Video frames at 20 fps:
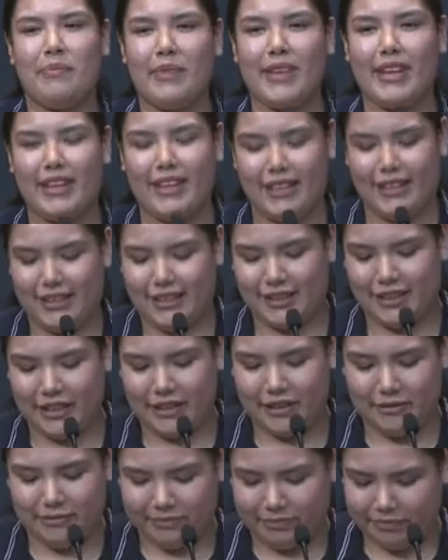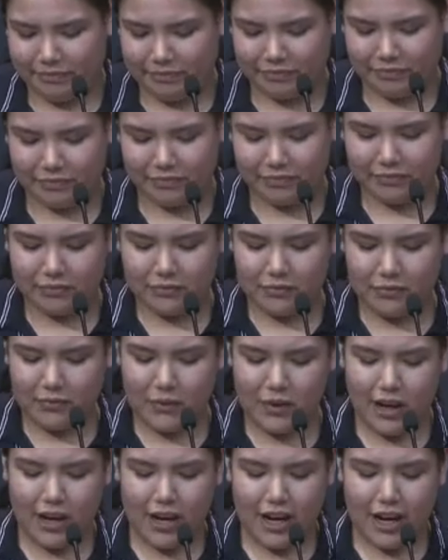Because
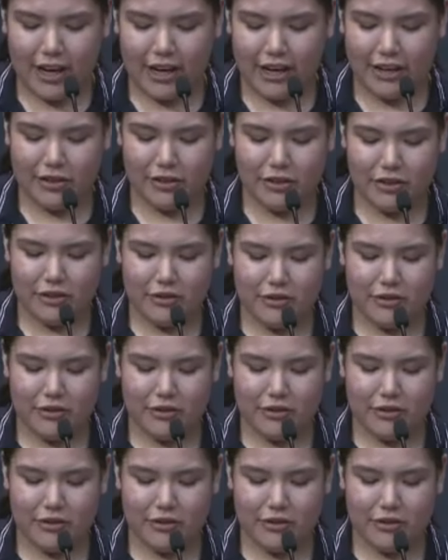I